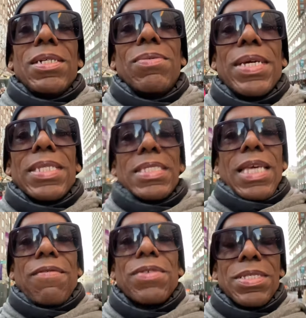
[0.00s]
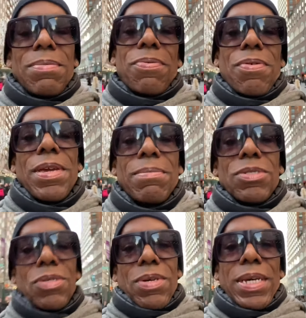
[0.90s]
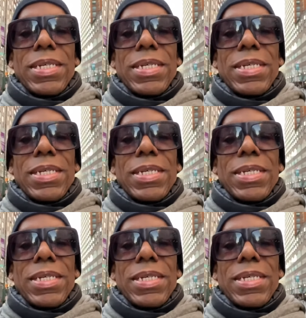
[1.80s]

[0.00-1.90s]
we can savor supreme joy.